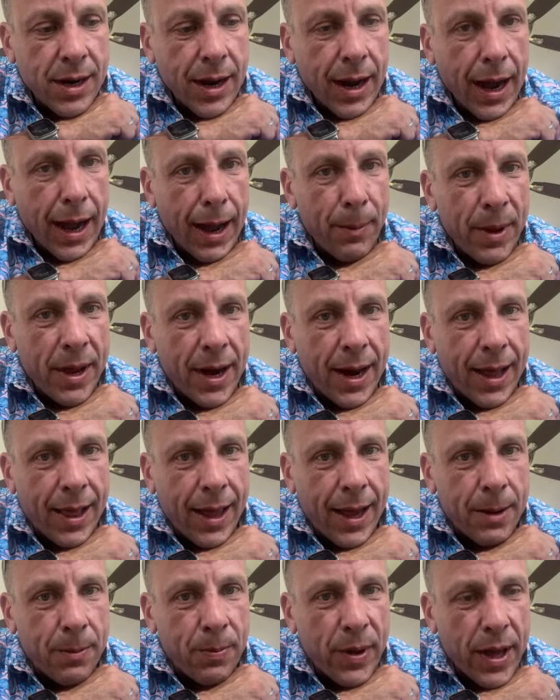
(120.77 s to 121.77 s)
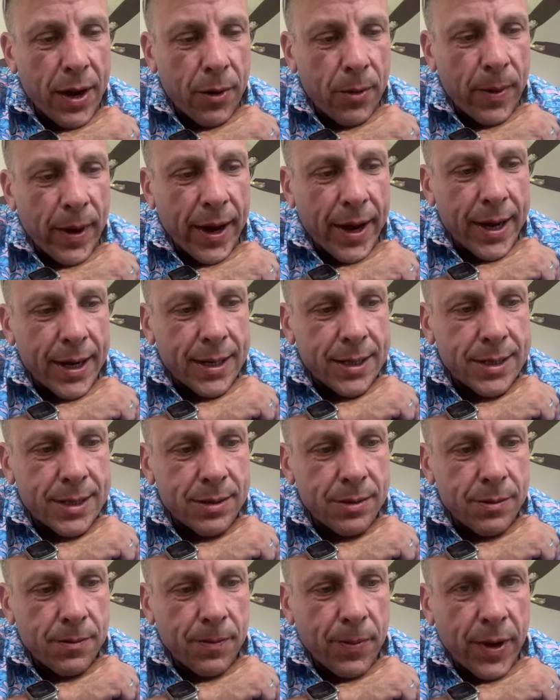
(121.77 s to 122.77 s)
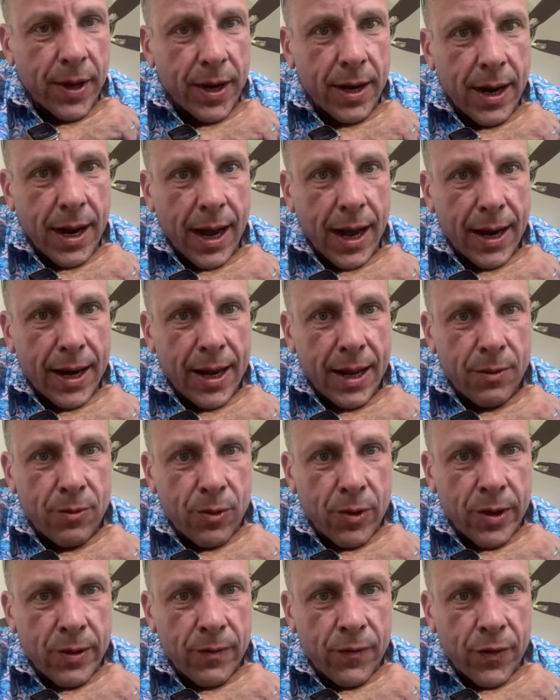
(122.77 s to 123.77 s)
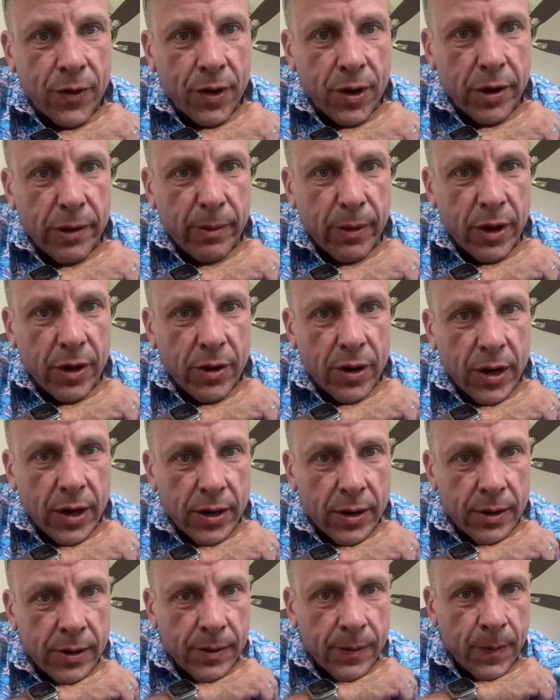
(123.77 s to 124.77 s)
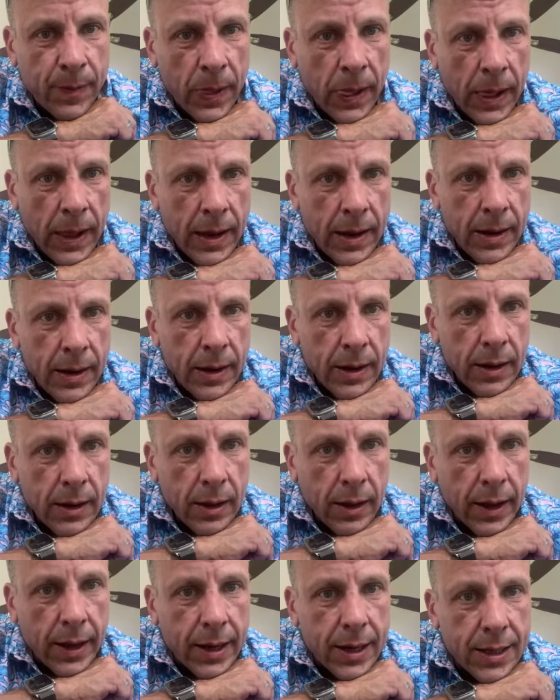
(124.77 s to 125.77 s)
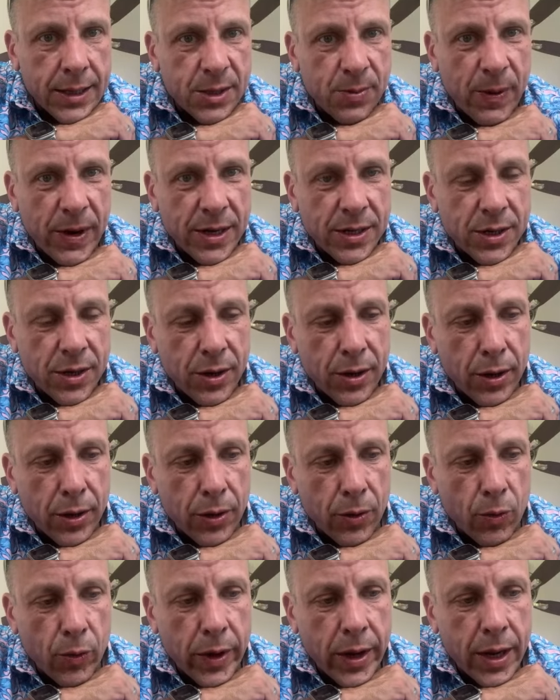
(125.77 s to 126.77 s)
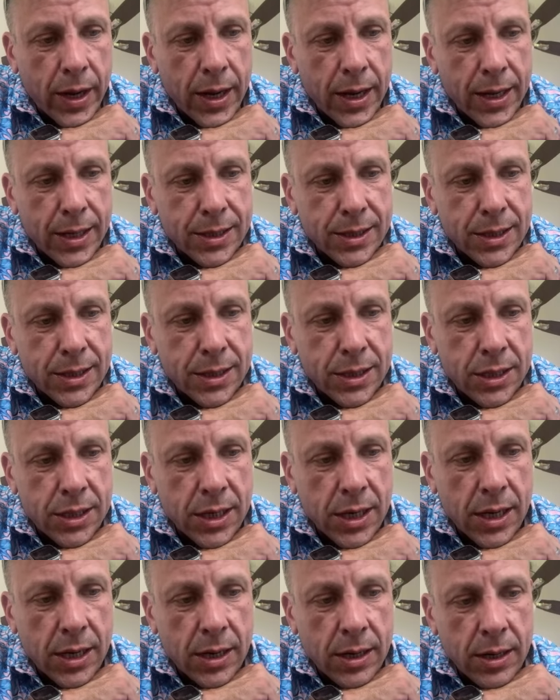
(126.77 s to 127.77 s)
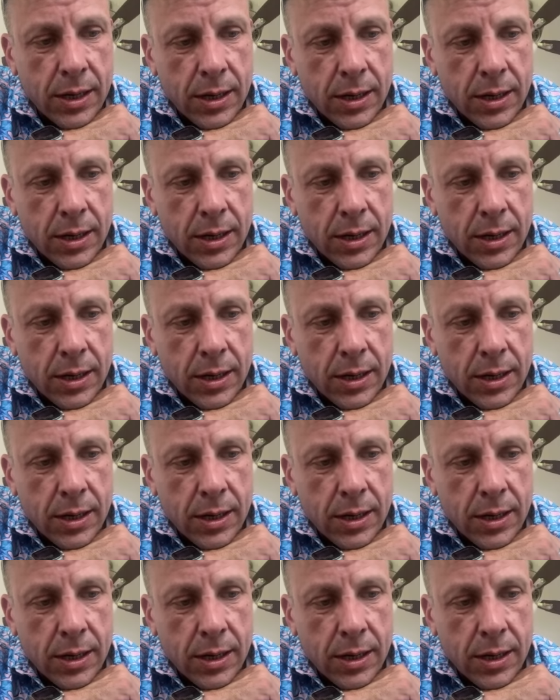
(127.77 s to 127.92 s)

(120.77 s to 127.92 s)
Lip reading: I mean, I like pedal bikes, but yeah, I need one for commuting, like especially on the weekends and shit.